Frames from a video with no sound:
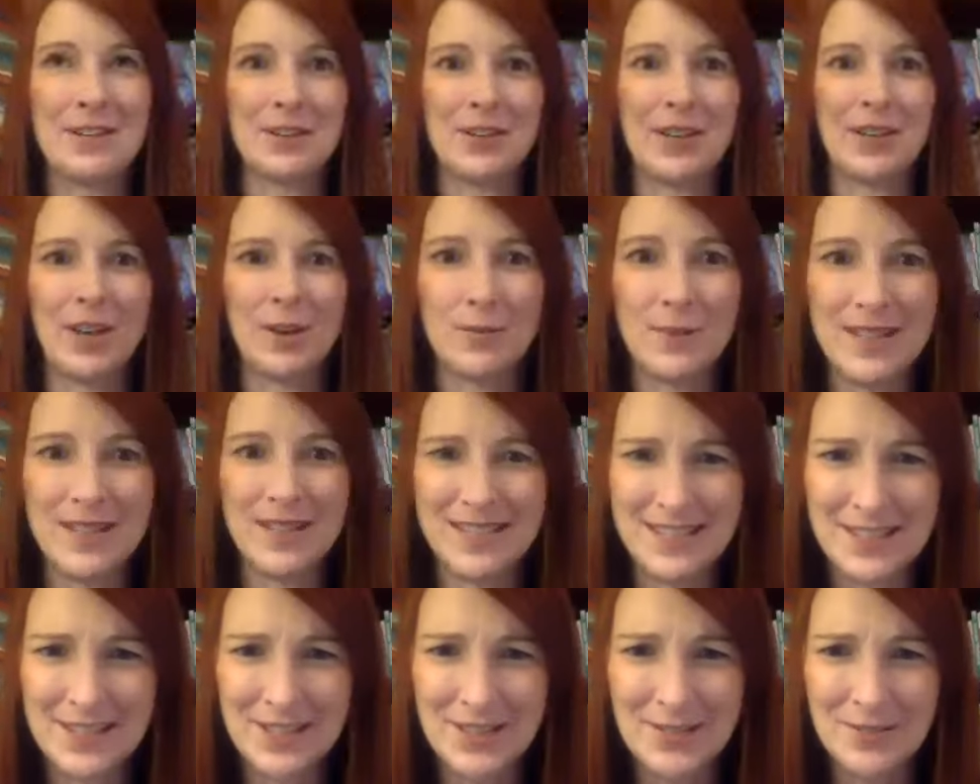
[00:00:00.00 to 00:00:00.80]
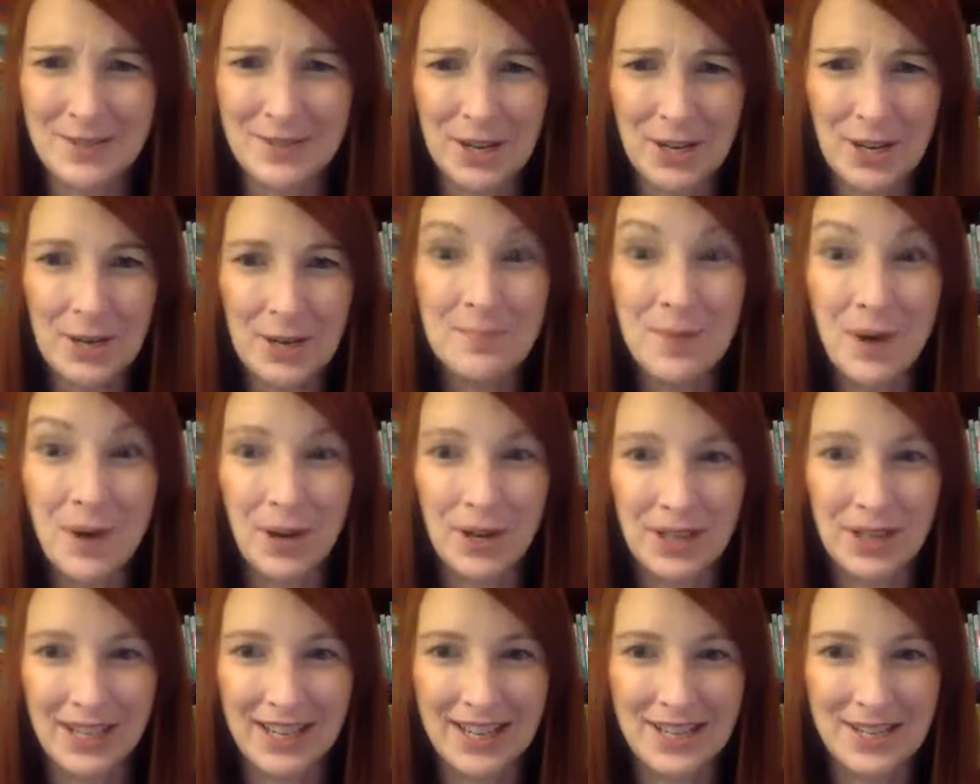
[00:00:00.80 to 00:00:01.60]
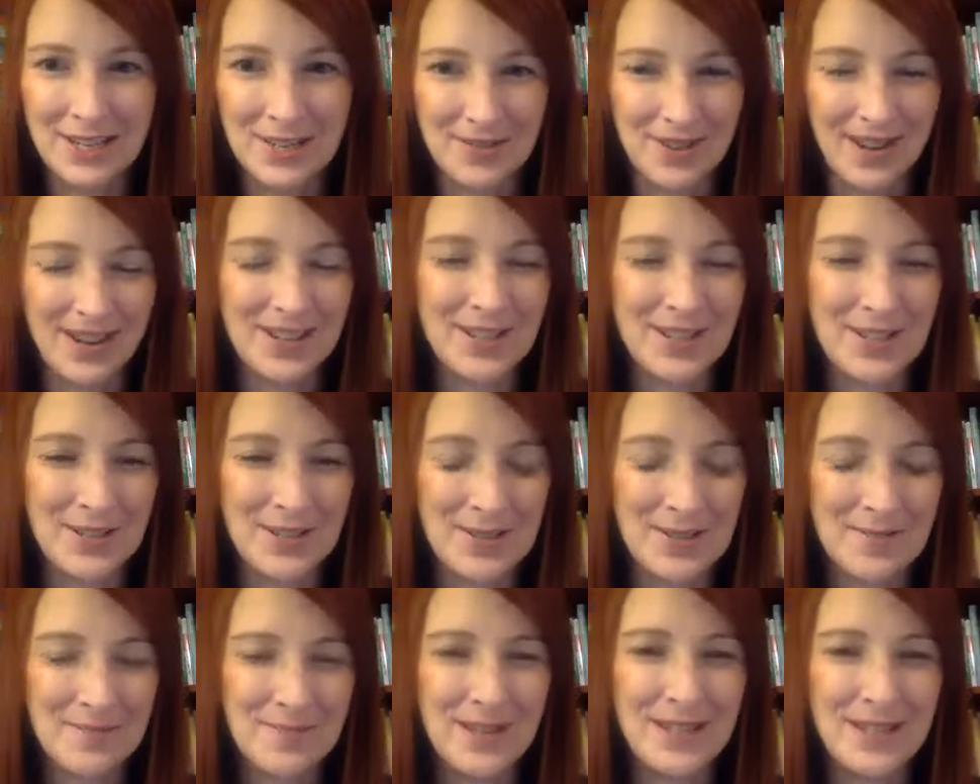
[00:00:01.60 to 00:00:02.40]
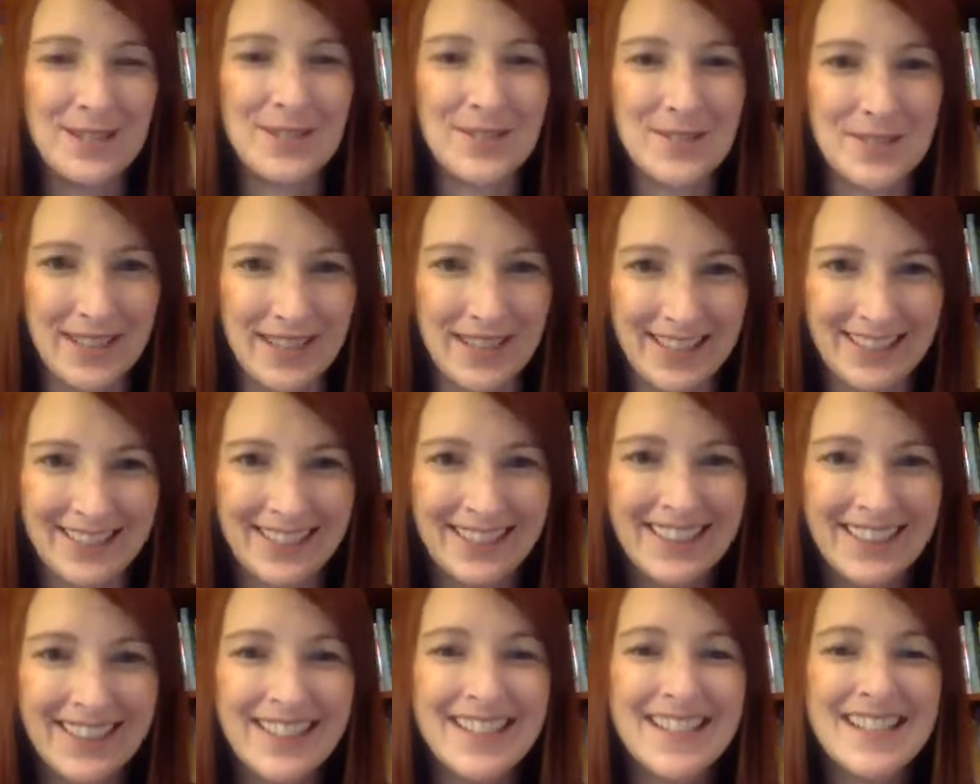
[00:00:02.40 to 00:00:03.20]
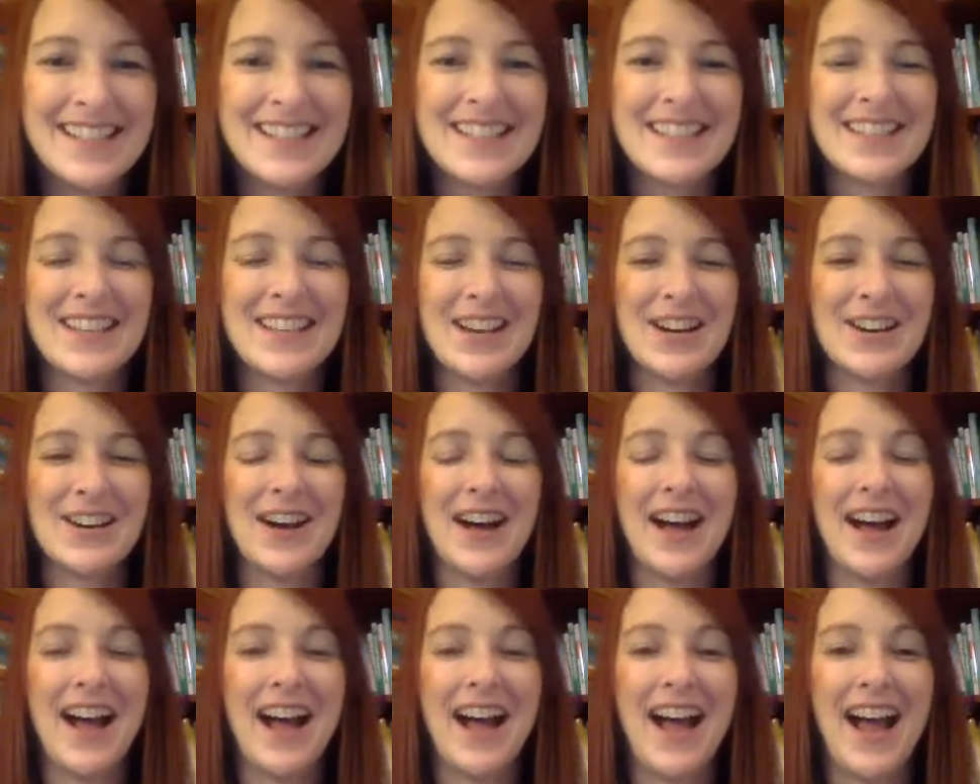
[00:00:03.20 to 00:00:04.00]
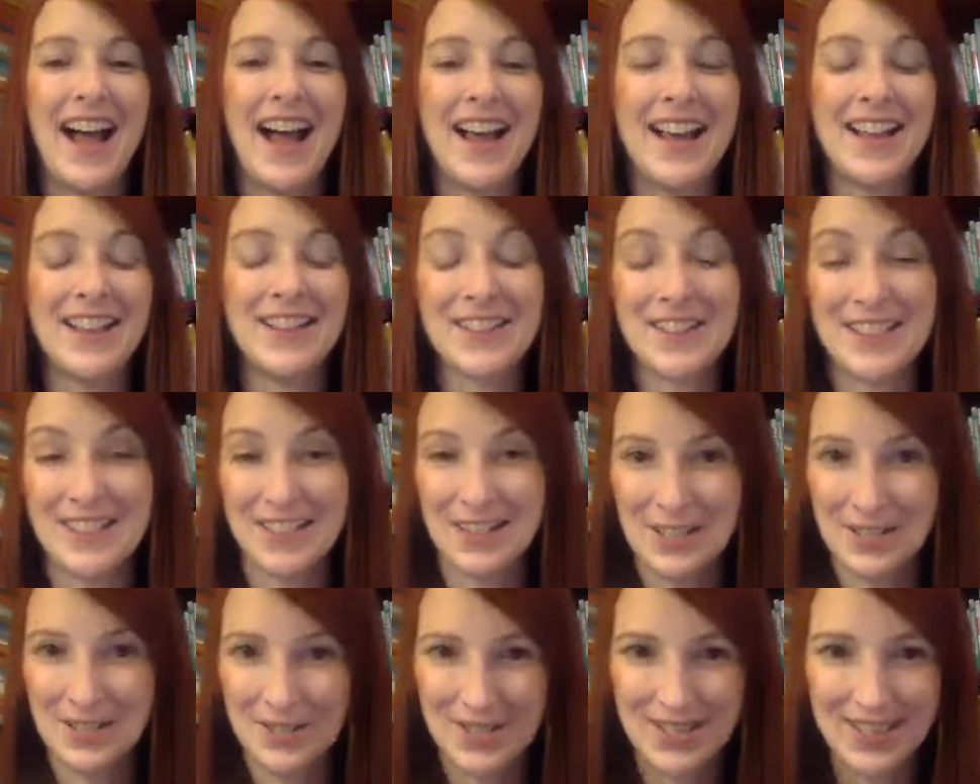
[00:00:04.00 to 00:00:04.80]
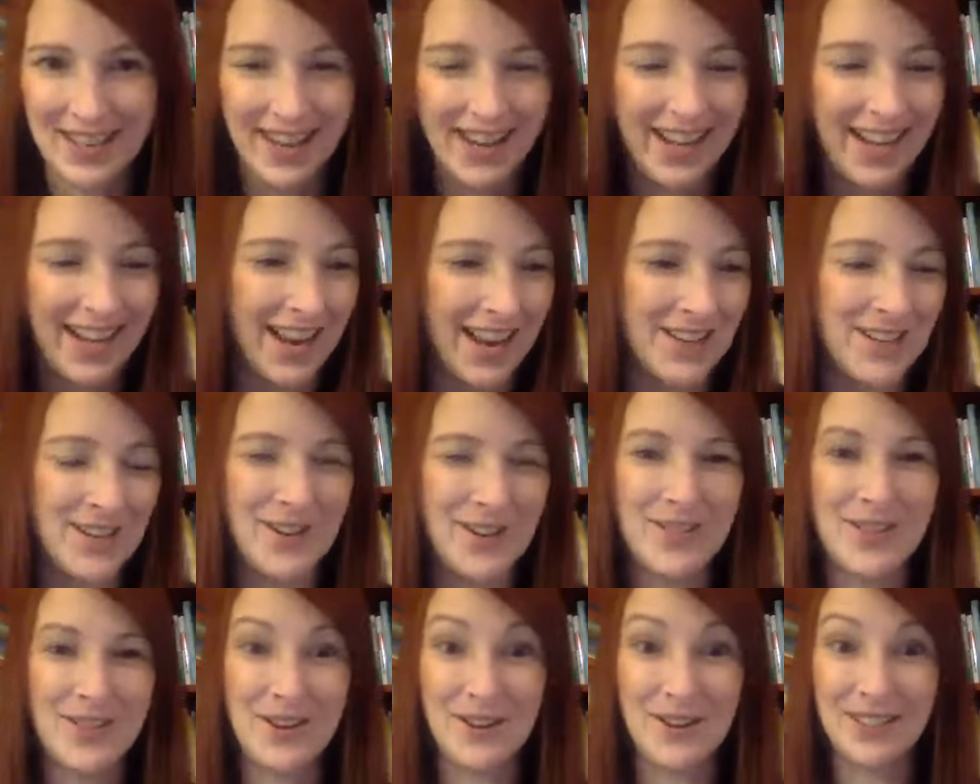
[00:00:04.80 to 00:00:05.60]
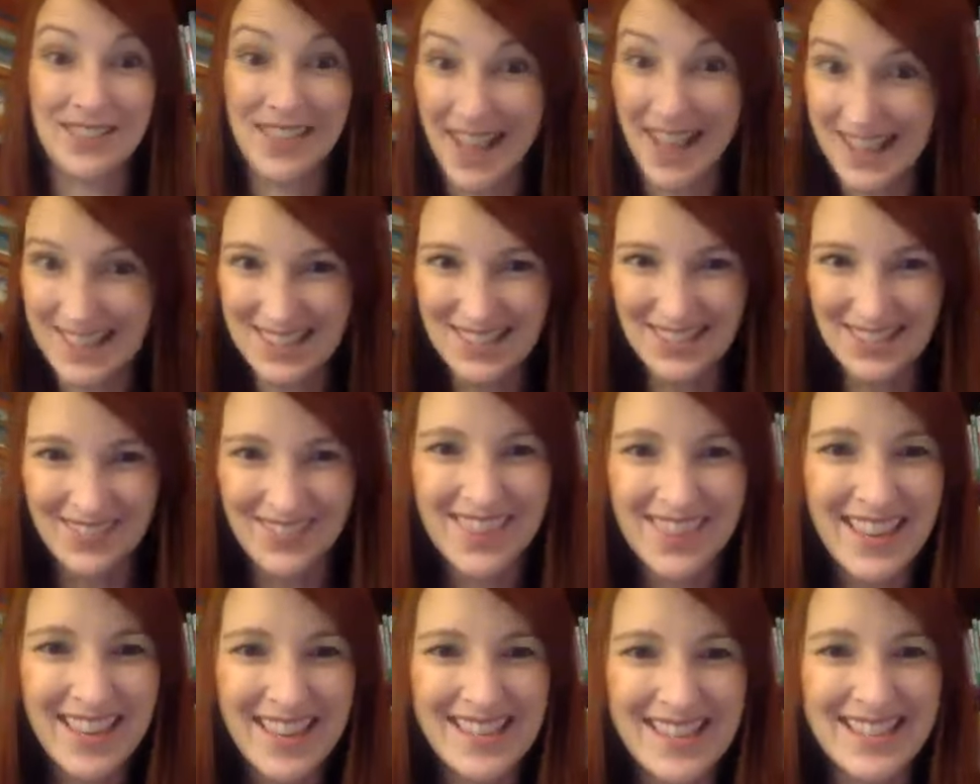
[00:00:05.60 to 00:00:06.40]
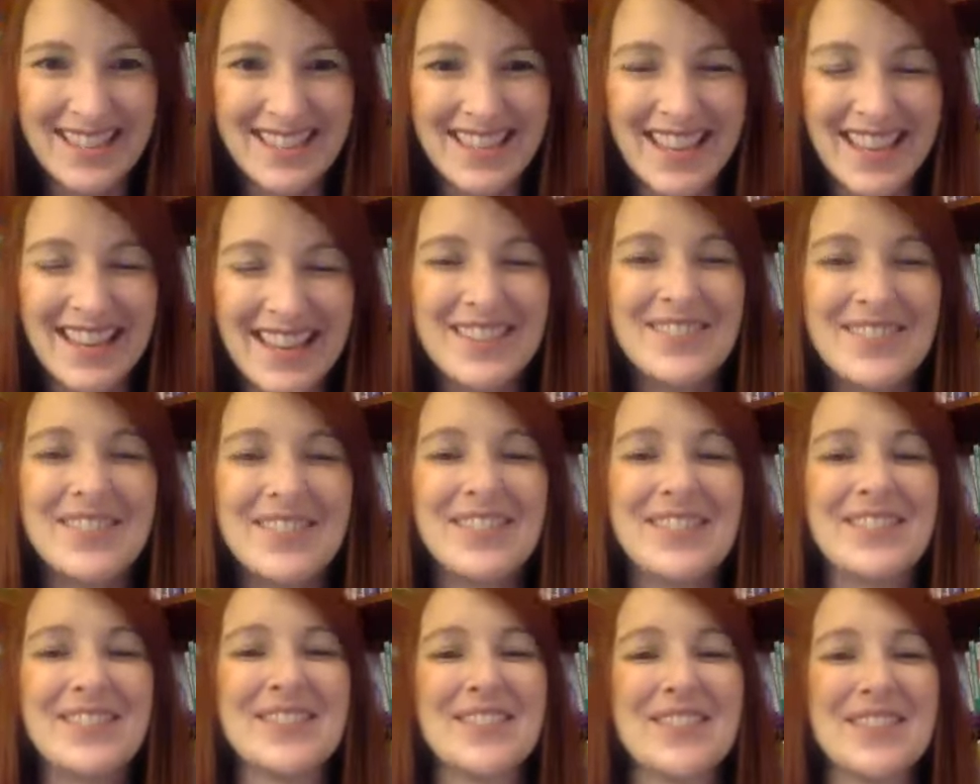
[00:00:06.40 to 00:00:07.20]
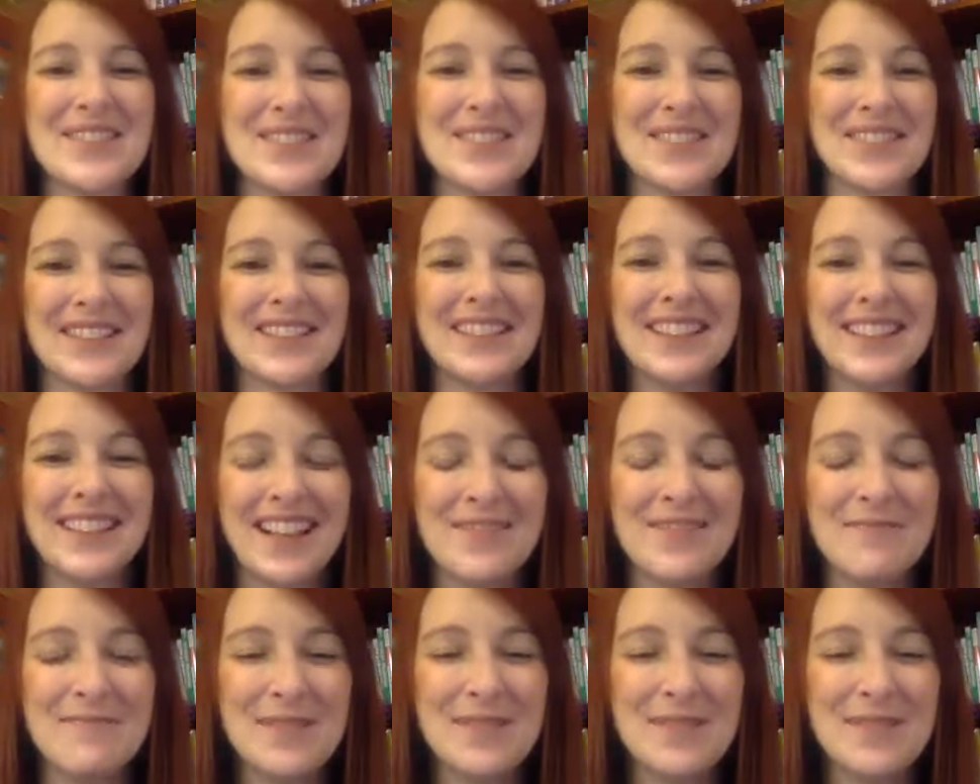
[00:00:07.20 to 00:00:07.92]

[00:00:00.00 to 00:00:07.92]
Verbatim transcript: okay, what what could a marketing director be doing? So I looked at your site. I know there are lots of things that you do. There's a, yes.